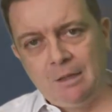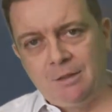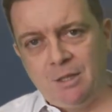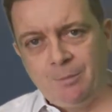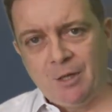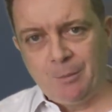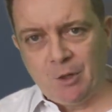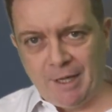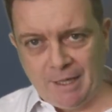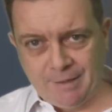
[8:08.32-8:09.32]
Tip number
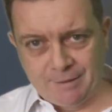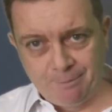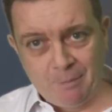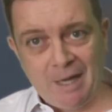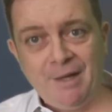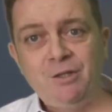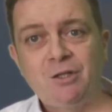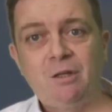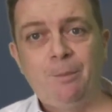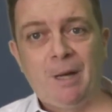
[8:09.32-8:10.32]
8, mind
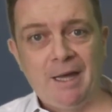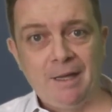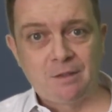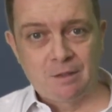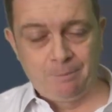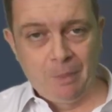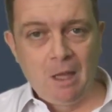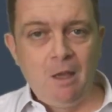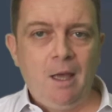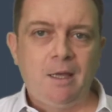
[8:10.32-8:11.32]
the bias.
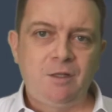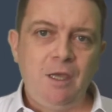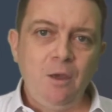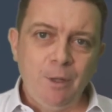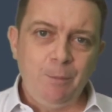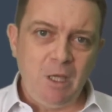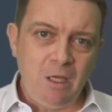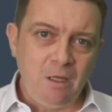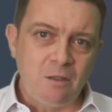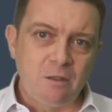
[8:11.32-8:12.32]
As human
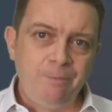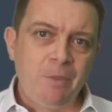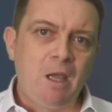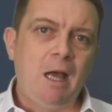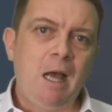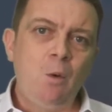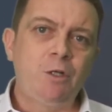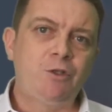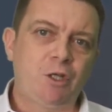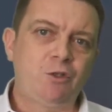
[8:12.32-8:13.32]
beings, our
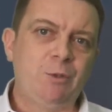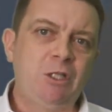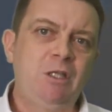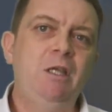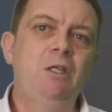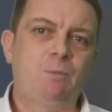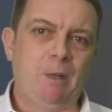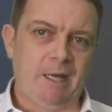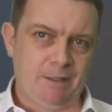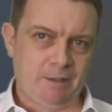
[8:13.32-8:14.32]
judgment is
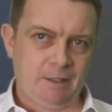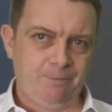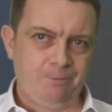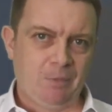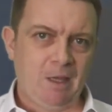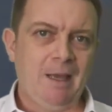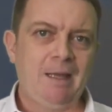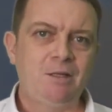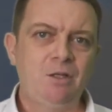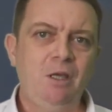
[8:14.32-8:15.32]
biased.
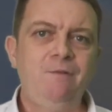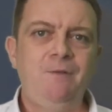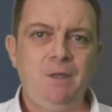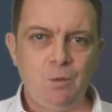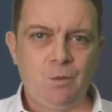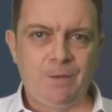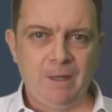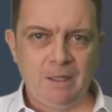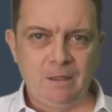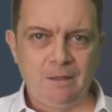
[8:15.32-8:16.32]
And if you
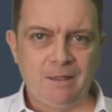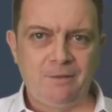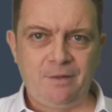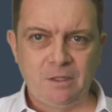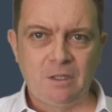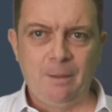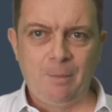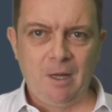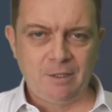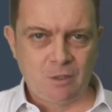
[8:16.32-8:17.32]
think that this
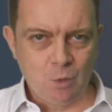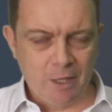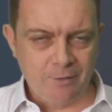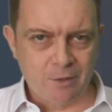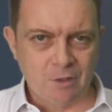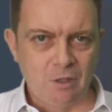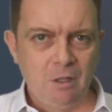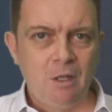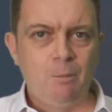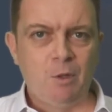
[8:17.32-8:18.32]
applies to others,
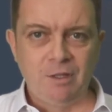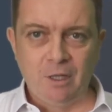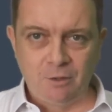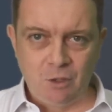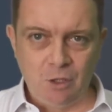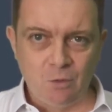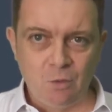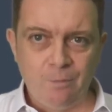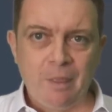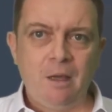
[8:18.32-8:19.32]
but not to
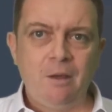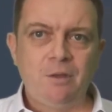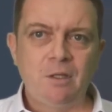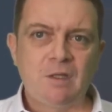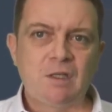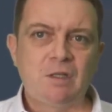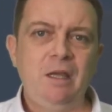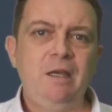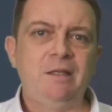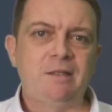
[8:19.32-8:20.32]
you, this is
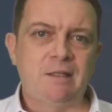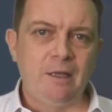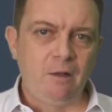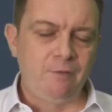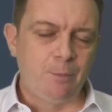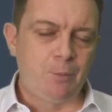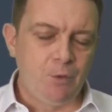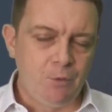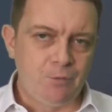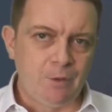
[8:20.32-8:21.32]
in itself a
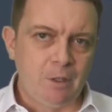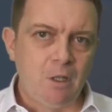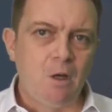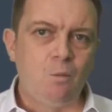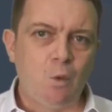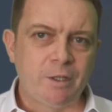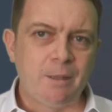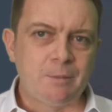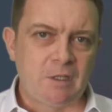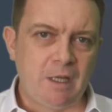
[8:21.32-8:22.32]
proof of what
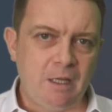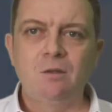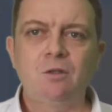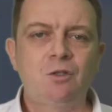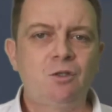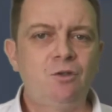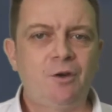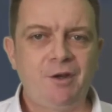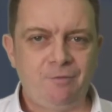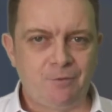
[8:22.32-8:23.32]
I'm saying.
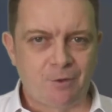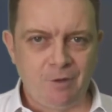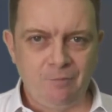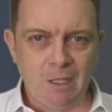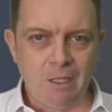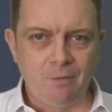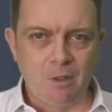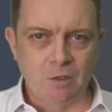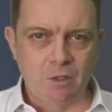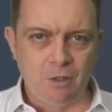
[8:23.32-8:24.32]
Sorry for revealing
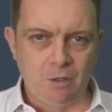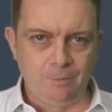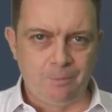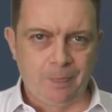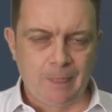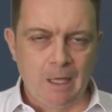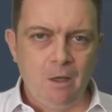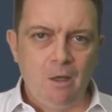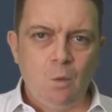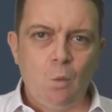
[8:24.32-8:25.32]
this to you.
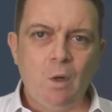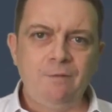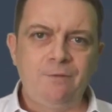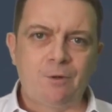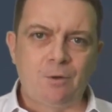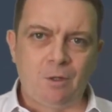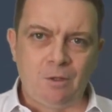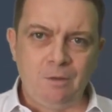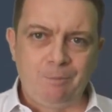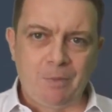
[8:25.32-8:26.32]
One for
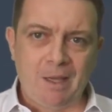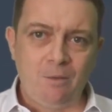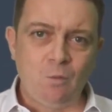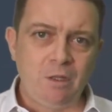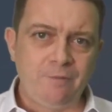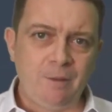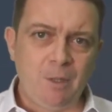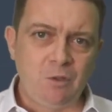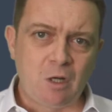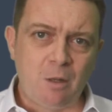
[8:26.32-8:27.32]
all, and one of the
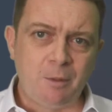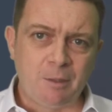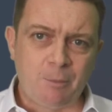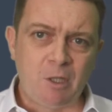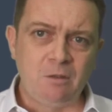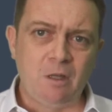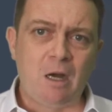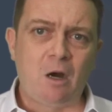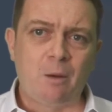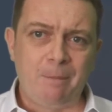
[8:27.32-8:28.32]
most common among
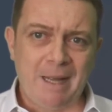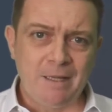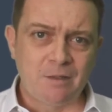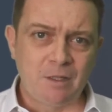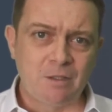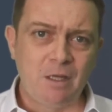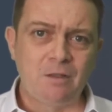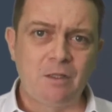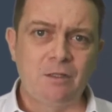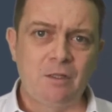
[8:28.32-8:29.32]
our biases,
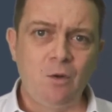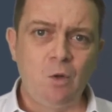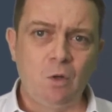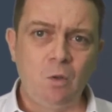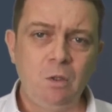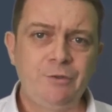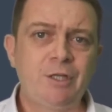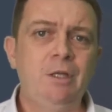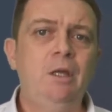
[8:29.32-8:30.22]
is the so-called